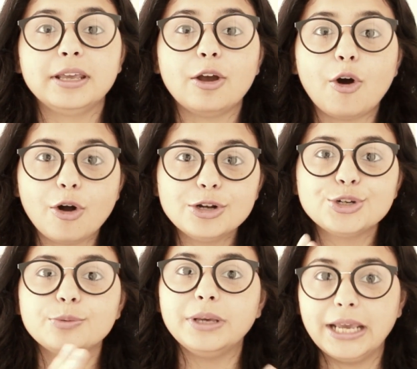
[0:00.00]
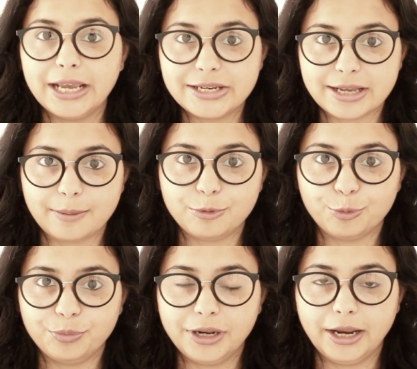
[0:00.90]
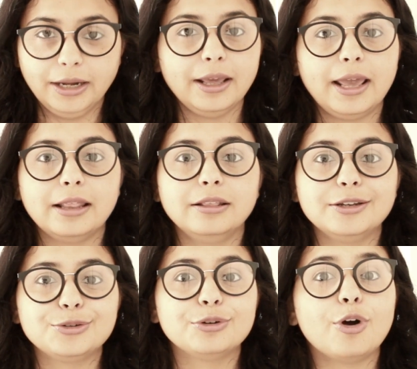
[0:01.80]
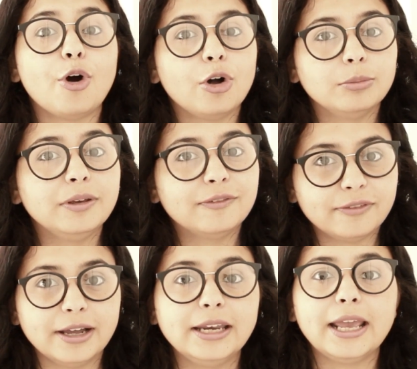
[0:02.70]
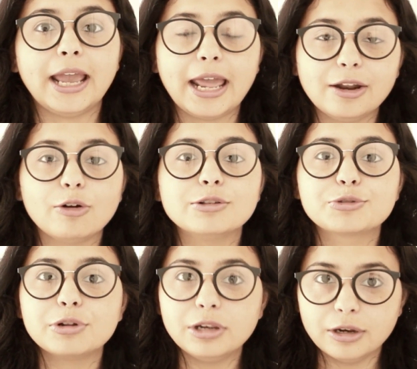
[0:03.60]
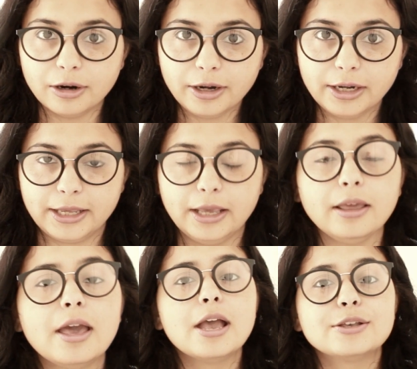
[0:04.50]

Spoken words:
they all should be age appropriate and they should all be fun and also learning.